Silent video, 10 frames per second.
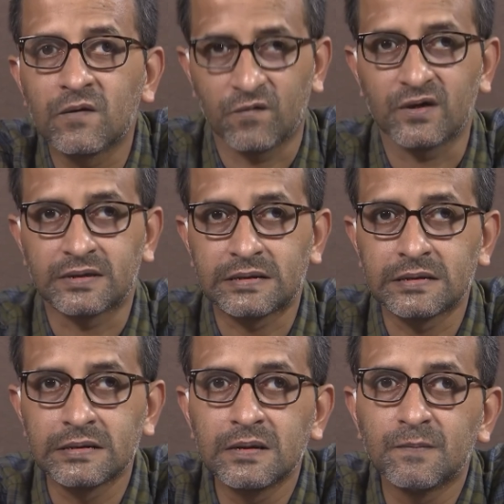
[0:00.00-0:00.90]
Now,
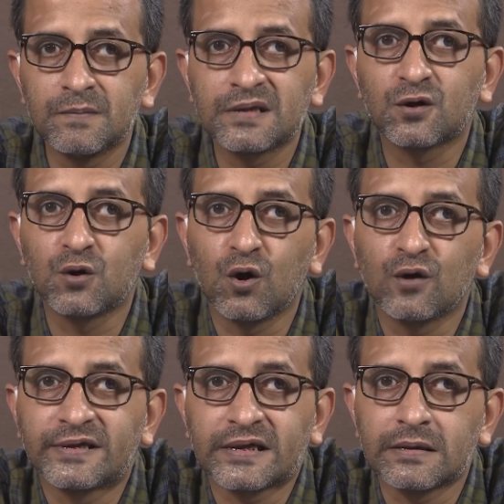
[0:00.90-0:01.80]
first
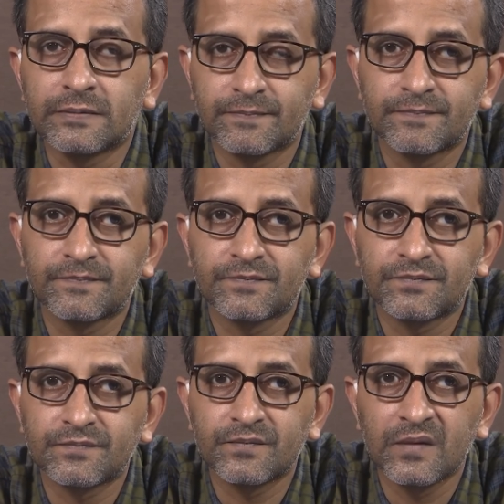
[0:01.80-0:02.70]
methodological
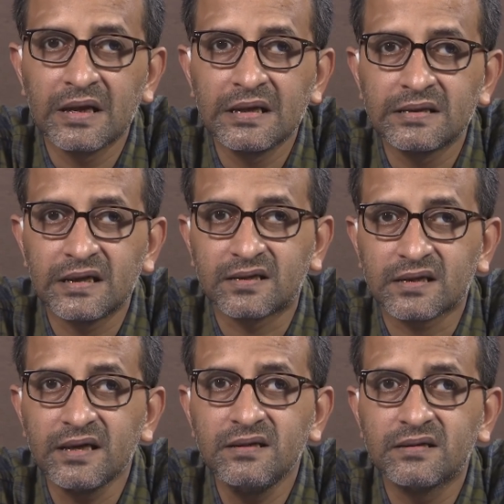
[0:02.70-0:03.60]
that
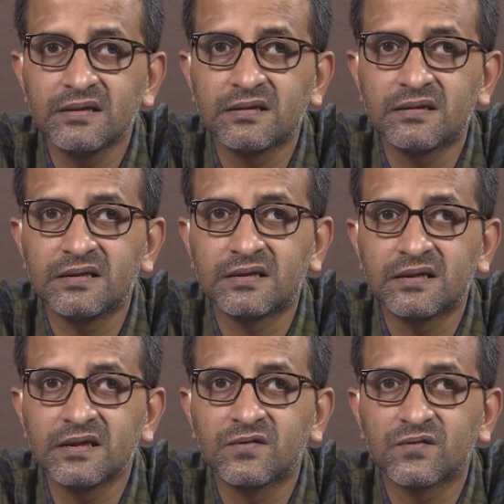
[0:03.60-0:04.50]
science is
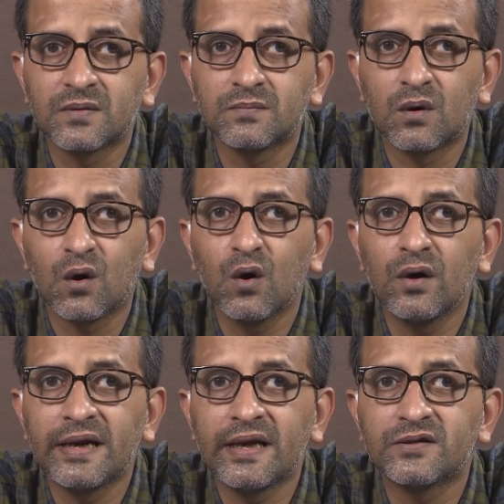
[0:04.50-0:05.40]
distinct from
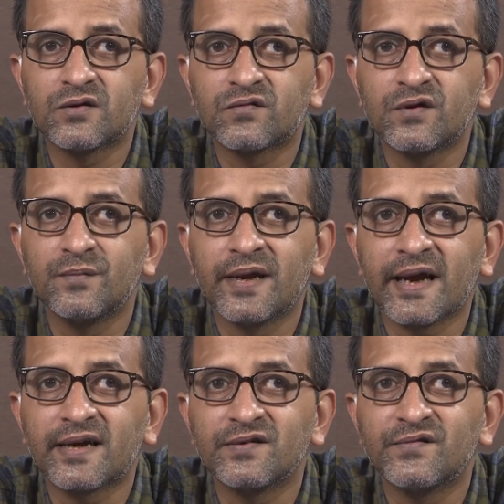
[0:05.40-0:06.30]
all areas of
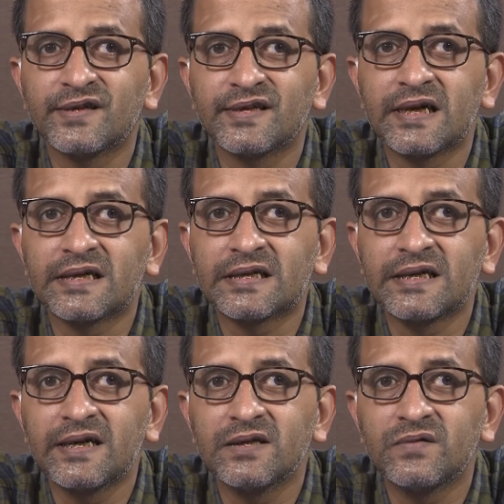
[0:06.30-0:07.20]
human activity and
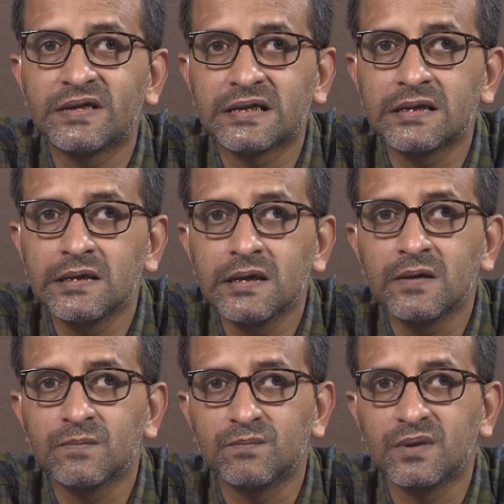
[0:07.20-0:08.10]
creativity
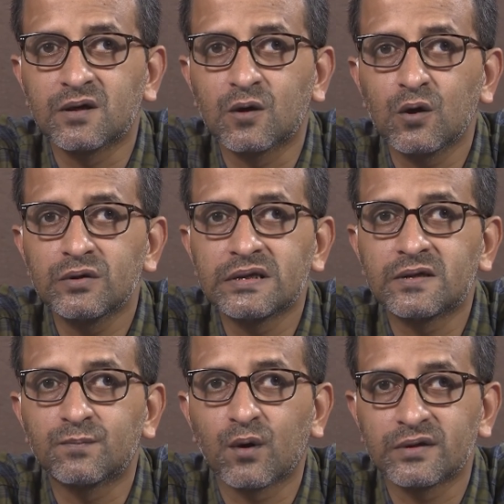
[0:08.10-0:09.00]
because
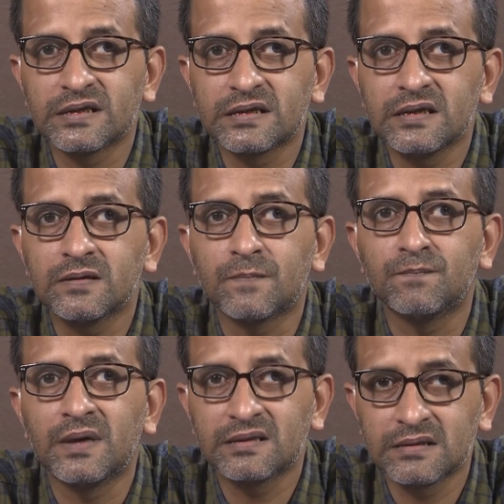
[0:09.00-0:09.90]
it possesses a
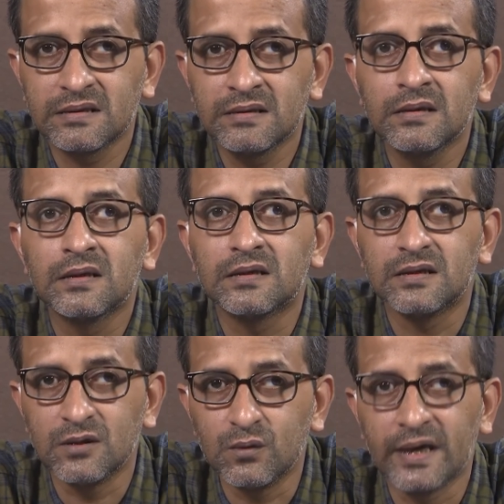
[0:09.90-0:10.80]
method
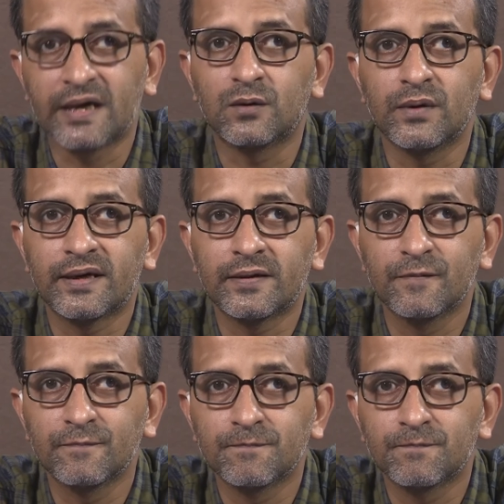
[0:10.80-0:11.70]
unique to
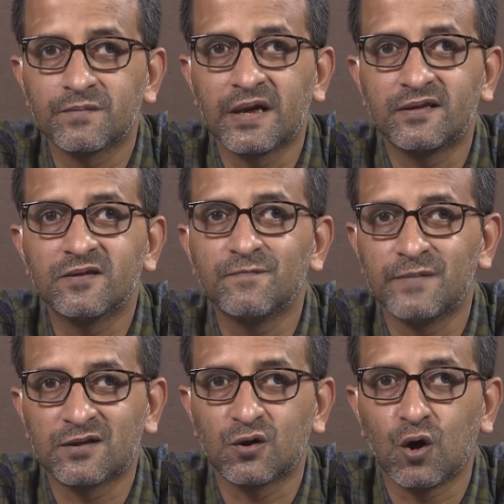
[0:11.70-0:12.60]
it that is
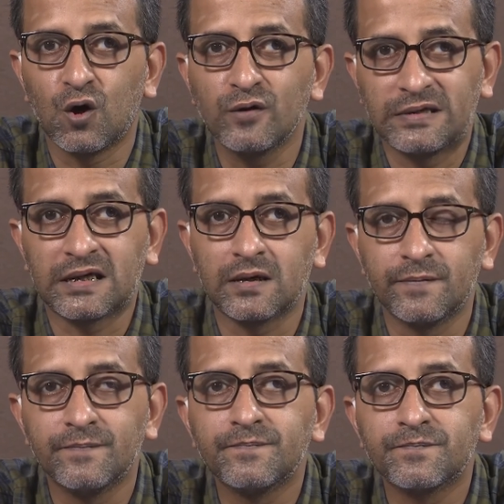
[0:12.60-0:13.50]
methodological.